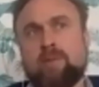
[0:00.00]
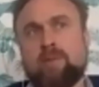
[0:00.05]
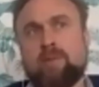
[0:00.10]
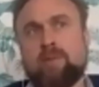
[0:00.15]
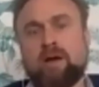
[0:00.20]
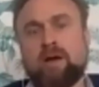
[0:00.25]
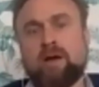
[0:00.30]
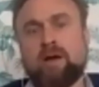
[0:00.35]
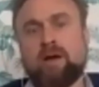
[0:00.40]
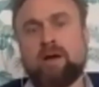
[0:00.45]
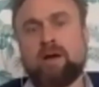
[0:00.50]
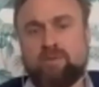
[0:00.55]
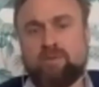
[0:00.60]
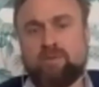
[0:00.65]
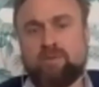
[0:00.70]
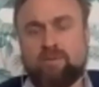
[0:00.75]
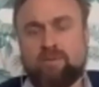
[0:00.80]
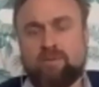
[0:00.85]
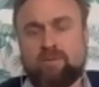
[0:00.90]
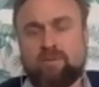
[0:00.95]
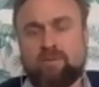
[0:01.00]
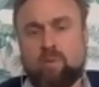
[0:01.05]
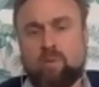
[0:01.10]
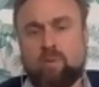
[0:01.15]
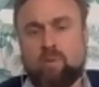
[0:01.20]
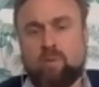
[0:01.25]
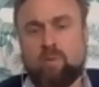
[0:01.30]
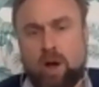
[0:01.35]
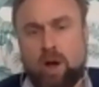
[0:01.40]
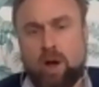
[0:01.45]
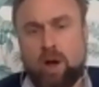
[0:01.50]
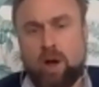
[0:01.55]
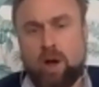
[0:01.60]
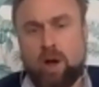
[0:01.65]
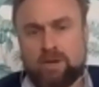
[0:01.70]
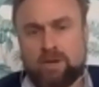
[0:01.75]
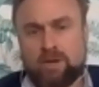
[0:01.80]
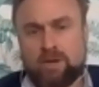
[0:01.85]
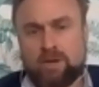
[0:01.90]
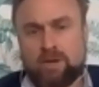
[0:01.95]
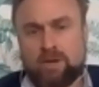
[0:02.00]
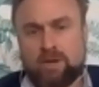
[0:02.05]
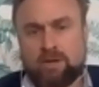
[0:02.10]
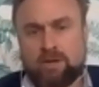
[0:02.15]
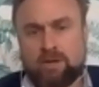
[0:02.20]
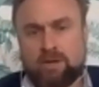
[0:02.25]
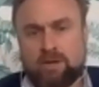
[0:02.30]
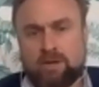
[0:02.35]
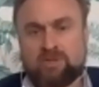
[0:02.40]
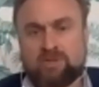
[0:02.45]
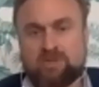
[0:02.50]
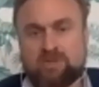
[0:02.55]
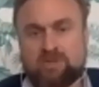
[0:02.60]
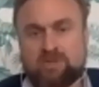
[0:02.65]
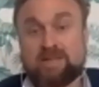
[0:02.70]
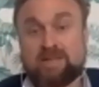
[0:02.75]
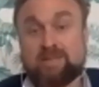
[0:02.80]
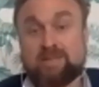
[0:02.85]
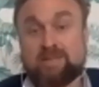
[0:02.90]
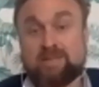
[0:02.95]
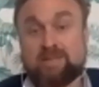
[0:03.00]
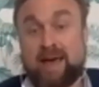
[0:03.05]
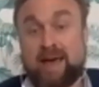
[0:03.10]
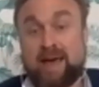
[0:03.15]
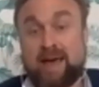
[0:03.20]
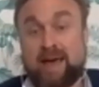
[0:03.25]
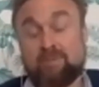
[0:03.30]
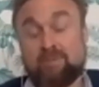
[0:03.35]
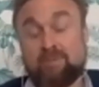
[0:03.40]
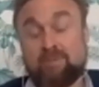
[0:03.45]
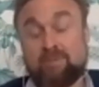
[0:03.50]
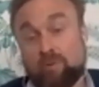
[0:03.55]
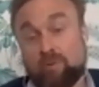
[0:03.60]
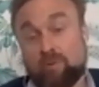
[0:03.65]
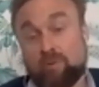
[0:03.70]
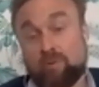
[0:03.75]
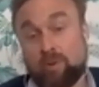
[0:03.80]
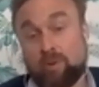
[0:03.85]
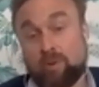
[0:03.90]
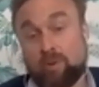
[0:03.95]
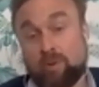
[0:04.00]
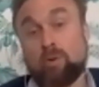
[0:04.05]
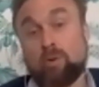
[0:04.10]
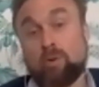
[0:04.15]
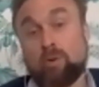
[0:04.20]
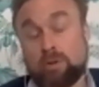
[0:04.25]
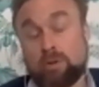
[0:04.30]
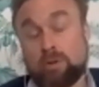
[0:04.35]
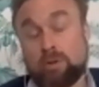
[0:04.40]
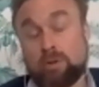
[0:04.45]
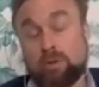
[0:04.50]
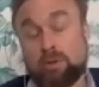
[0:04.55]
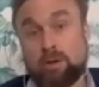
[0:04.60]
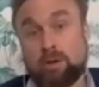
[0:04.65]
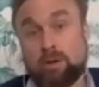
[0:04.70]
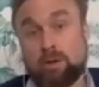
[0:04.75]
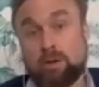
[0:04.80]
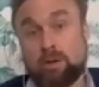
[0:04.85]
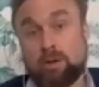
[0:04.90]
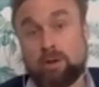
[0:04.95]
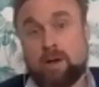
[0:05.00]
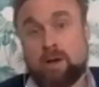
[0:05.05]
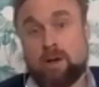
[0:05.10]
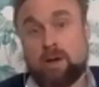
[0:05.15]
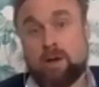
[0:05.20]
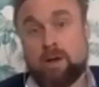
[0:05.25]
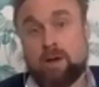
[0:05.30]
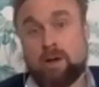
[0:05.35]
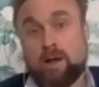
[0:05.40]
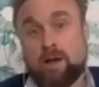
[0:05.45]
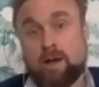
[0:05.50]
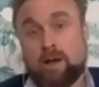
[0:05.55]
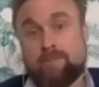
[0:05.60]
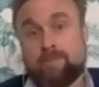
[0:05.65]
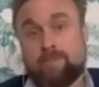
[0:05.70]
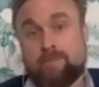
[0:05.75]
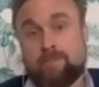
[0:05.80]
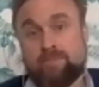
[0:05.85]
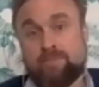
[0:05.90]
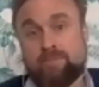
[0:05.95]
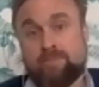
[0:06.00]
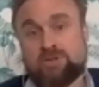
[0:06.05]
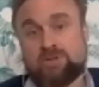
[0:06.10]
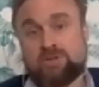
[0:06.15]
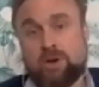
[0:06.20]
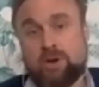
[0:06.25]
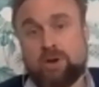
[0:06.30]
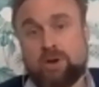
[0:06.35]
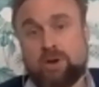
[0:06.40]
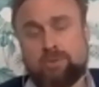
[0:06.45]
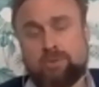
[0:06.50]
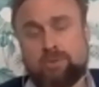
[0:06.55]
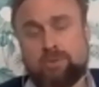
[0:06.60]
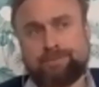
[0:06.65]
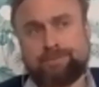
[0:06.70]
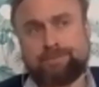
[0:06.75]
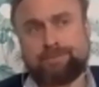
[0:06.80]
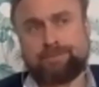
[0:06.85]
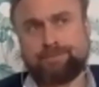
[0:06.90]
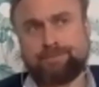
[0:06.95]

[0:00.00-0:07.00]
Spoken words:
been a part of my life for a while. You know, I was into the band before they were cool, you know. So